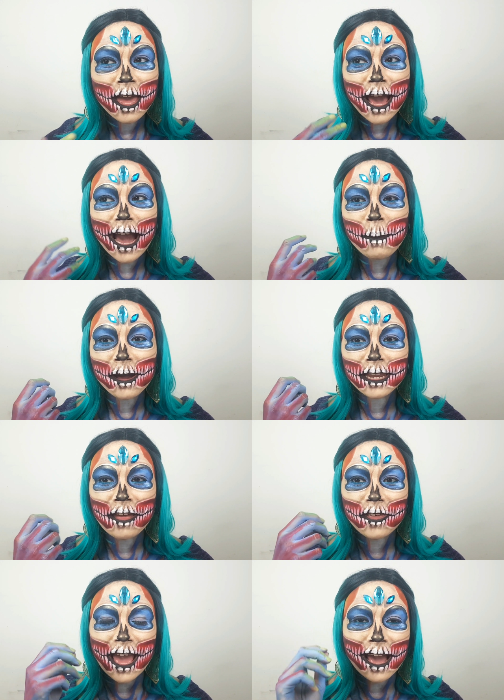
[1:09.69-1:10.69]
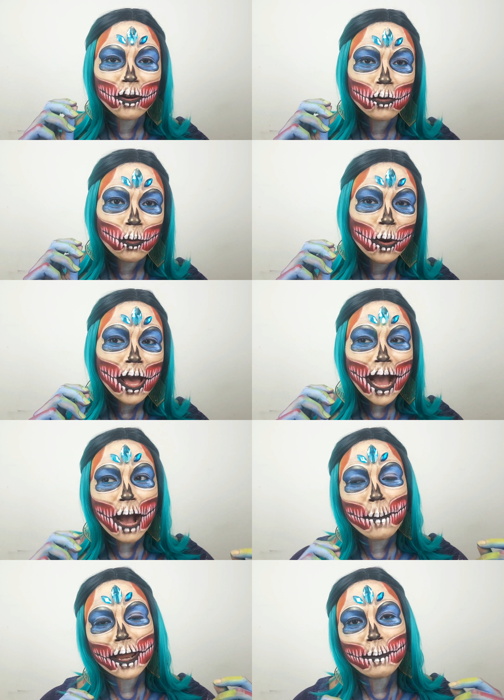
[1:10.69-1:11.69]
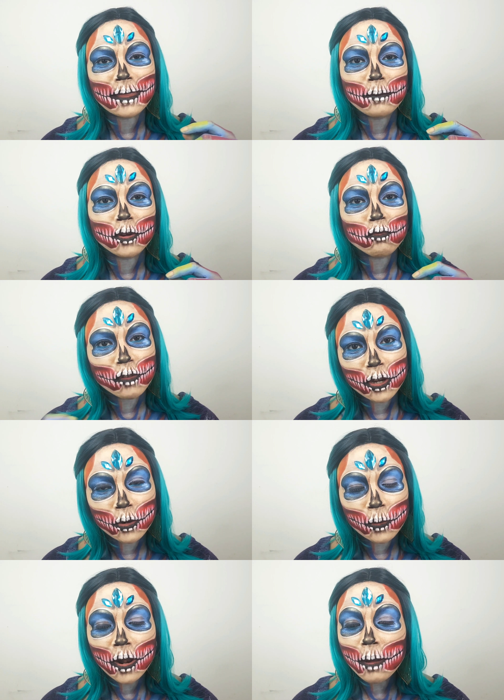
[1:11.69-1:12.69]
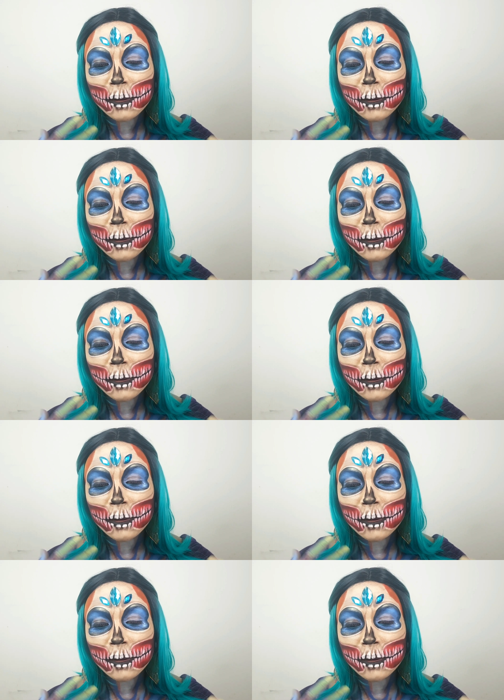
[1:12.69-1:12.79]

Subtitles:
How am I going to get the angle? How am I going to make them look real?